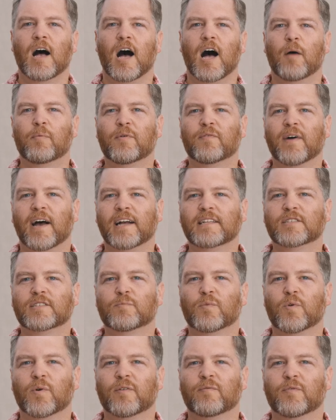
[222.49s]
I'll provide
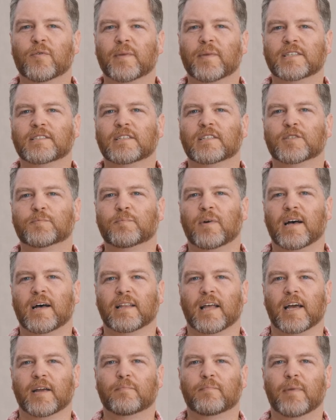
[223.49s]
some more information to
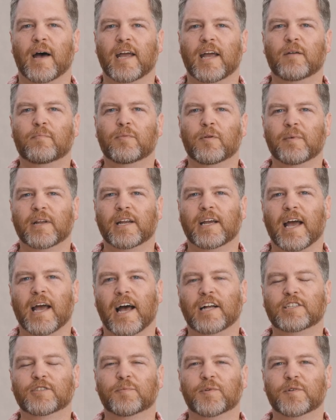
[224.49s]
Spotlight by implementing
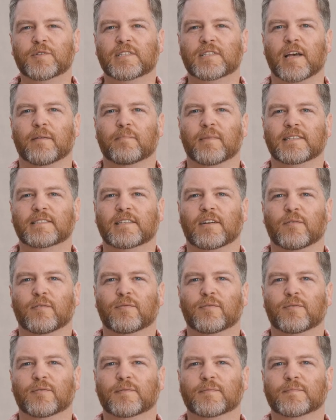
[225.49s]
attribute set
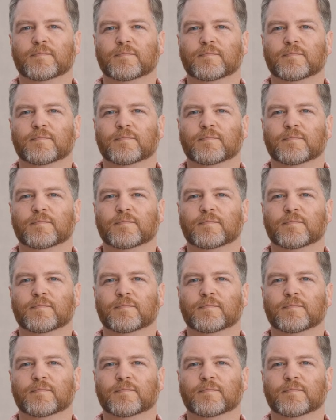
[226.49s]
myself.